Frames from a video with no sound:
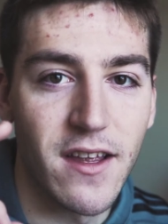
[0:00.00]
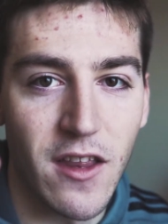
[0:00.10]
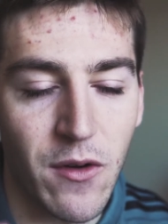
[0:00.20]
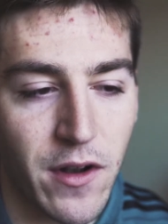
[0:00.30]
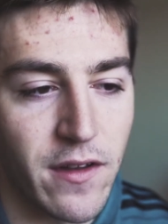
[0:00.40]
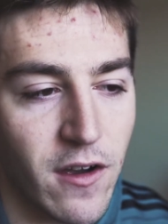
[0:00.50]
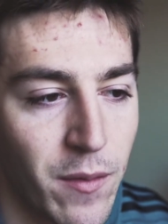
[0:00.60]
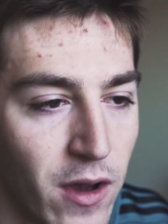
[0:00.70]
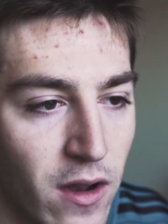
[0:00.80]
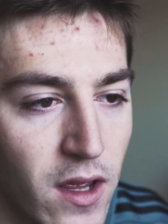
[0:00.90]
thing that I want to talk
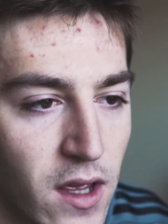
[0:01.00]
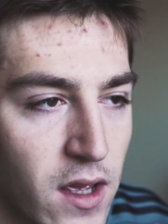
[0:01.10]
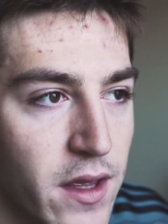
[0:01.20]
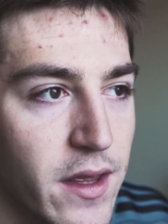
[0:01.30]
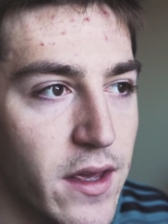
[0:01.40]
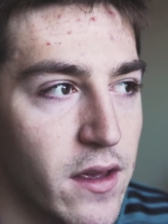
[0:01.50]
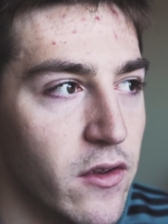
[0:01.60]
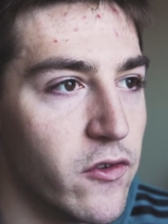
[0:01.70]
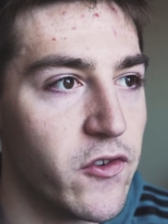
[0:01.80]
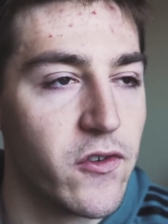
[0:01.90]
about
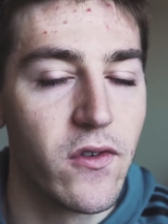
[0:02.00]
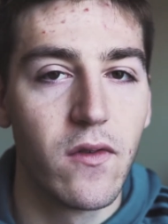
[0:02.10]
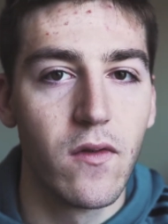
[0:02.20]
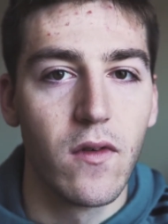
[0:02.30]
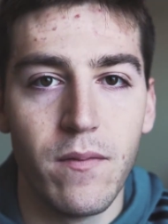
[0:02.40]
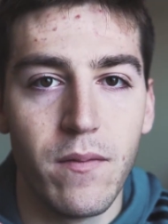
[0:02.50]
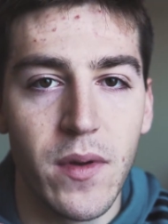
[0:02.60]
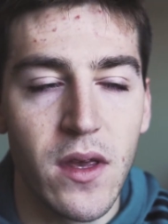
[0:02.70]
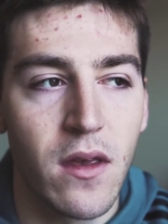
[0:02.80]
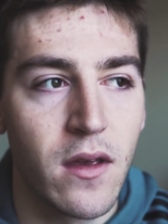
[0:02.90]
is
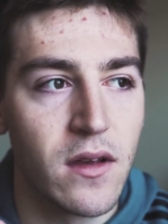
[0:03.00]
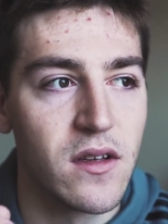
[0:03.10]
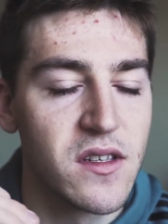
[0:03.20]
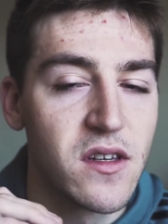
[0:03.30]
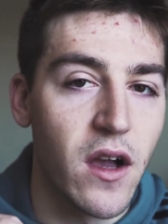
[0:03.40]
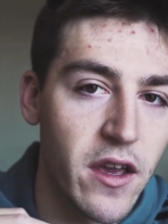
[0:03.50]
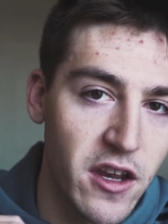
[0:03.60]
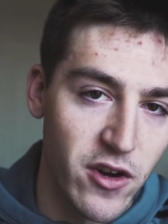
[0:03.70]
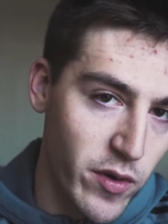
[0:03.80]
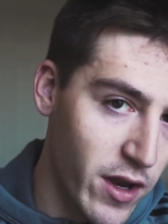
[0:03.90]
being stuck in
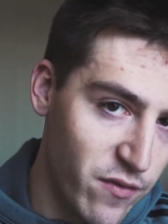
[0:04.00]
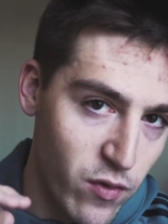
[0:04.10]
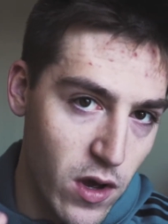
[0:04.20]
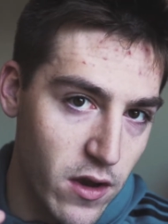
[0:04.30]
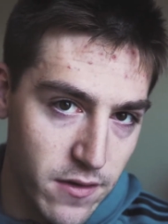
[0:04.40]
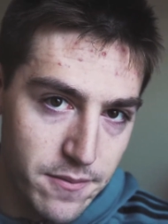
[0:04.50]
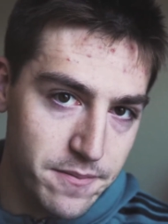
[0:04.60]
a creative rut.